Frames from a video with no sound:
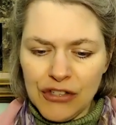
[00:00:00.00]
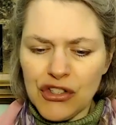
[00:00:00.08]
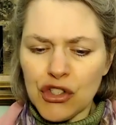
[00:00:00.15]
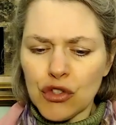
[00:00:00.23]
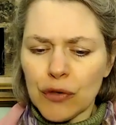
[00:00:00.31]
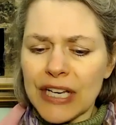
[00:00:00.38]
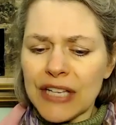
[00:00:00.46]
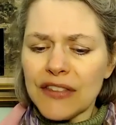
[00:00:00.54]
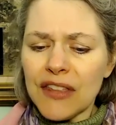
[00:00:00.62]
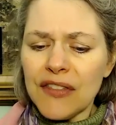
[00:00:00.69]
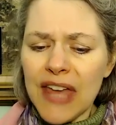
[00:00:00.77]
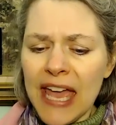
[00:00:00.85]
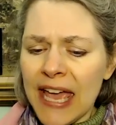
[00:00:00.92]

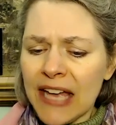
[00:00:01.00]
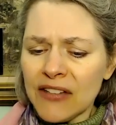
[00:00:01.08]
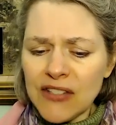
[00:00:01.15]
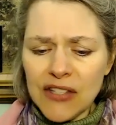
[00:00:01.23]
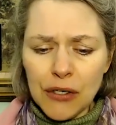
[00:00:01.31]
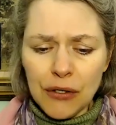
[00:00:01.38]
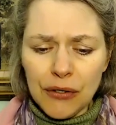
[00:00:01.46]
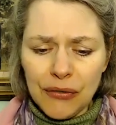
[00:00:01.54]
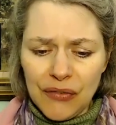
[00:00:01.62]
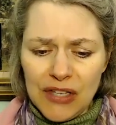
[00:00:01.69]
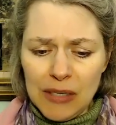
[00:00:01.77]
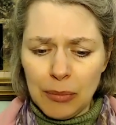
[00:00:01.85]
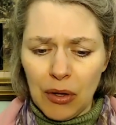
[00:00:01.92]
Strengthen the hands that are
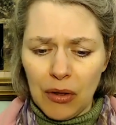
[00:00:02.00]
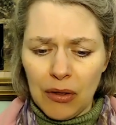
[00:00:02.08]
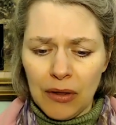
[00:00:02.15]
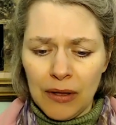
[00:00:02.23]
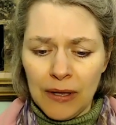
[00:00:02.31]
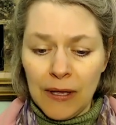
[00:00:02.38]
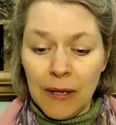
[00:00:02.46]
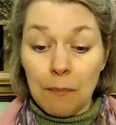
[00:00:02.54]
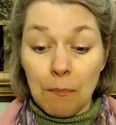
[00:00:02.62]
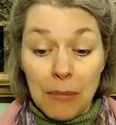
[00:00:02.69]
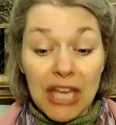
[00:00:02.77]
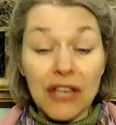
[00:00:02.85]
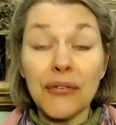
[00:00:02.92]
feeble,
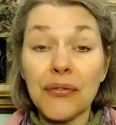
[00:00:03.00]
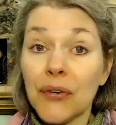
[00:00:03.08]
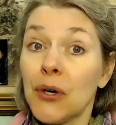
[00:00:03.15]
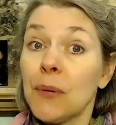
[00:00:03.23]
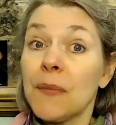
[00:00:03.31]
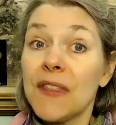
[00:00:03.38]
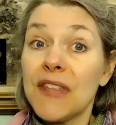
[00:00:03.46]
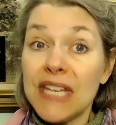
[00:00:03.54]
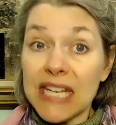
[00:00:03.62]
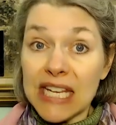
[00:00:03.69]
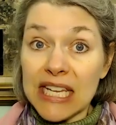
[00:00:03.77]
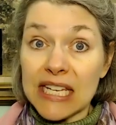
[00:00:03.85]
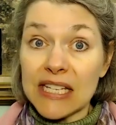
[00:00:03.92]
make firm the
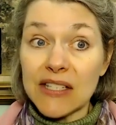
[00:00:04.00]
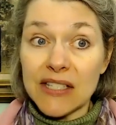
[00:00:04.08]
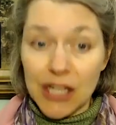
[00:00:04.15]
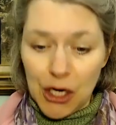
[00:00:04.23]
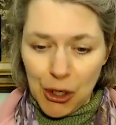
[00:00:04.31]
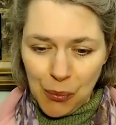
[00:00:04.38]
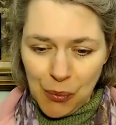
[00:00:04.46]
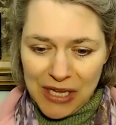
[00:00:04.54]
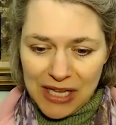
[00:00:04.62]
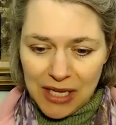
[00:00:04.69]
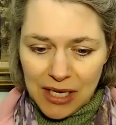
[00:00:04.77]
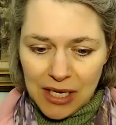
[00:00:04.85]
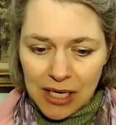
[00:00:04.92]
knees that are
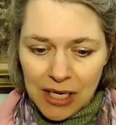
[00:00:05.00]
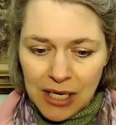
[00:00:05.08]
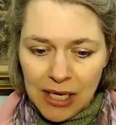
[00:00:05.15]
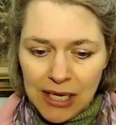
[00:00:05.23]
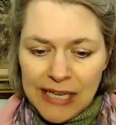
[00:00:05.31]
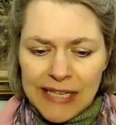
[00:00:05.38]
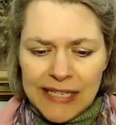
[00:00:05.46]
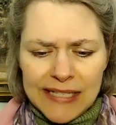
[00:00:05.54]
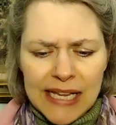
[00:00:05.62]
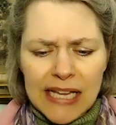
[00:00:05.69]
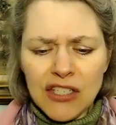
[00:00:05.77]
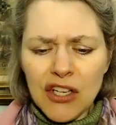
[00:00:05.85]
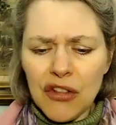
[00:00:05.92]
weak.
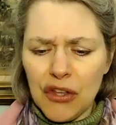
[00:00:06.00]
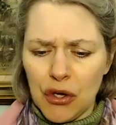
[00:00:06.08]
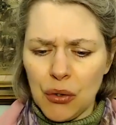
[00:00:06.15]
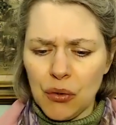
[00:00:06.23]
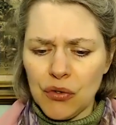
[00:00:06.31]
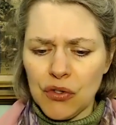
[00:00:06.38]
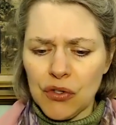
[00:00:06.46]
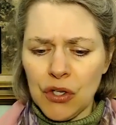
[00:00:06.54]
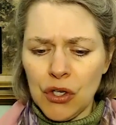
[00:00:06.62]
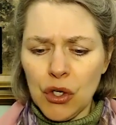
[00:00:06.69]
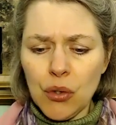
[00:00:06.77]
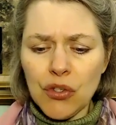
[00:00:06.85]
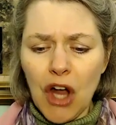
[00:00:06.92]
Say to those
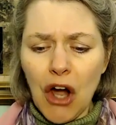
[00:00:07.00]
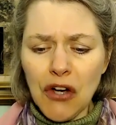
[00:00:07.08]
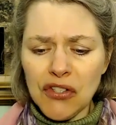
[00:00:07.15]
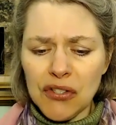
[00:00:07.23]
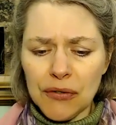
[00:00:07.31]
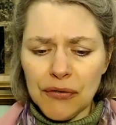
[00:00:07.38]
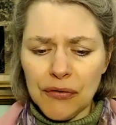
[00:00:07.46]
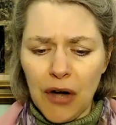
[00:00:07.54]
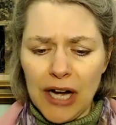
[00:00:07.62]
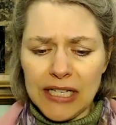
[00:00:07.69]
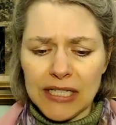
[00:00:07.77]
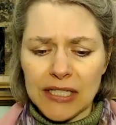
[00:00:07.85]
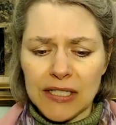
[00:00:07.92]
whose hearts are
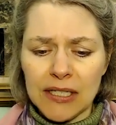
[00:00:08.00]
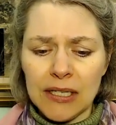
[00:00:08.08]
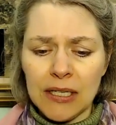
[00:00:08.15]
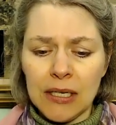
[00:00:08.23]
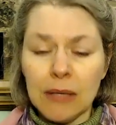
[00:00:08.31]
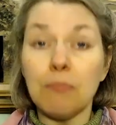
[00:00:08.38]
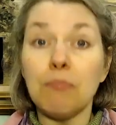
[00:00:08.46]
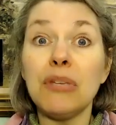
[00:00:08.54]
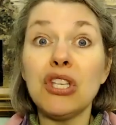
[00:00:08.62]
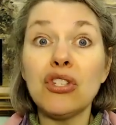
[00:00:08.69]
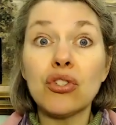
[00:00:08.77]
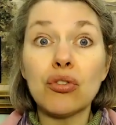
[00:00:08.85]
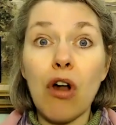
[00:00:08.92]
frightened, Be
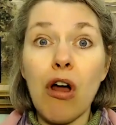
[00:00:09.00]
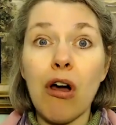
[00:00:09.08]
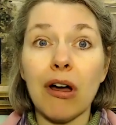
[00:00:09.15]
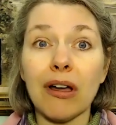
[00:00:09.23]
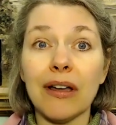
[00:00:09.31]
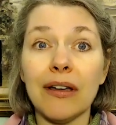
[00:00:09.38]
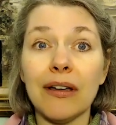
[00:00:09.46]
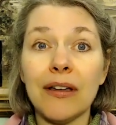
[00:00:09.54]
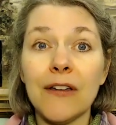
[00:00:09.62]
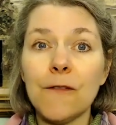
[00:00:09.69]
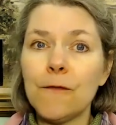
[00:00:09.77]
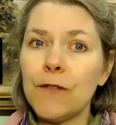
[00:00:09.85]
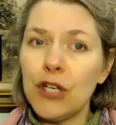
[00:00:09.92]
strong
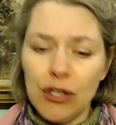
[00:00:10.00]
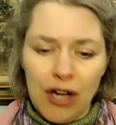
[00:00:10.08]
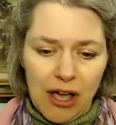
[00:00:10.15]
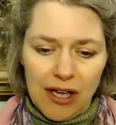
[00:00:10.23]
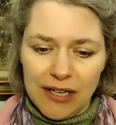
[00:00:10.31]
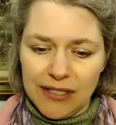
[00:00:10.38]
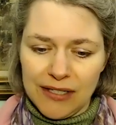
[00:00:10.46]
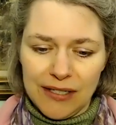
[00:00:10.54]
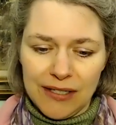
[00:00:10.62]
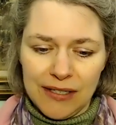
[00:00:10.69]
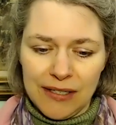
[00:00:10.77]
Fear not.